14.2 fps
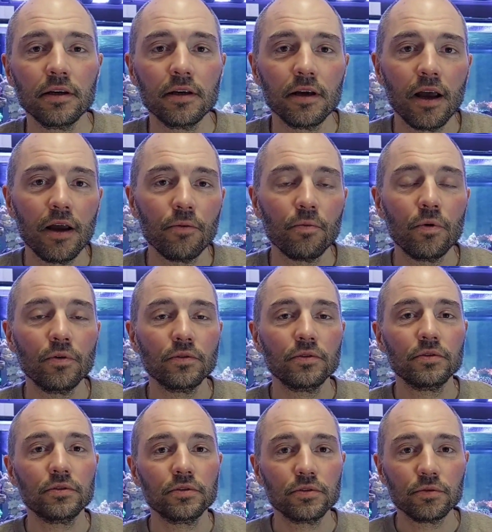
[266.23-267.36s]
I want to
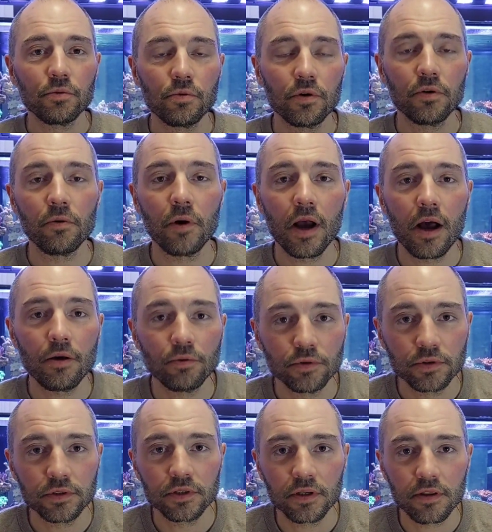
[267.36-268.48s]
store or house
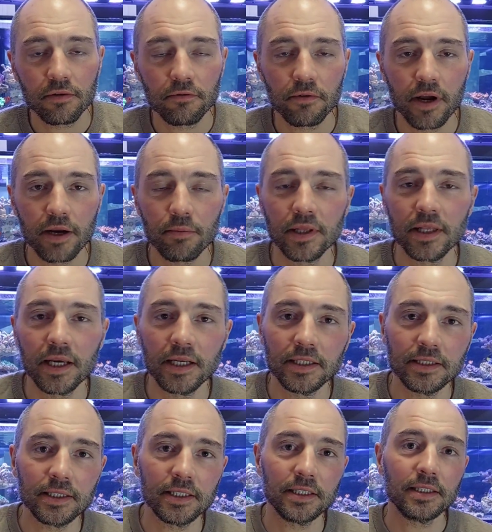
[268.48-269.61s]
the
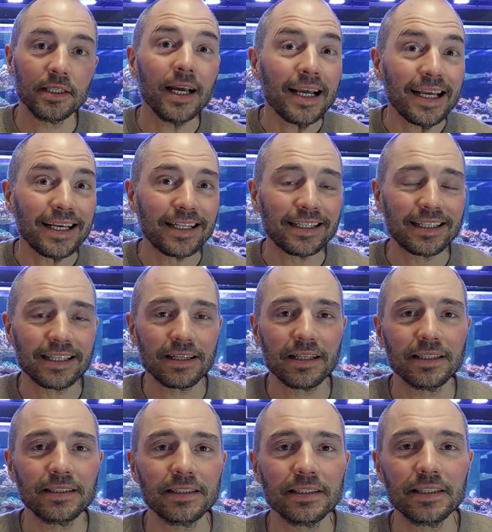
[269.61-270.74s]
fragmentation in this
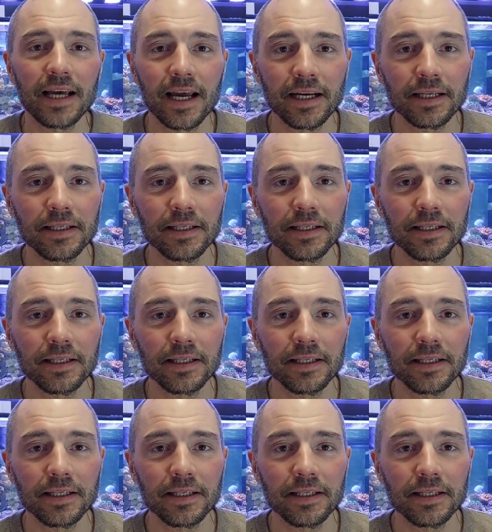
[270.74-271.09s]
tank.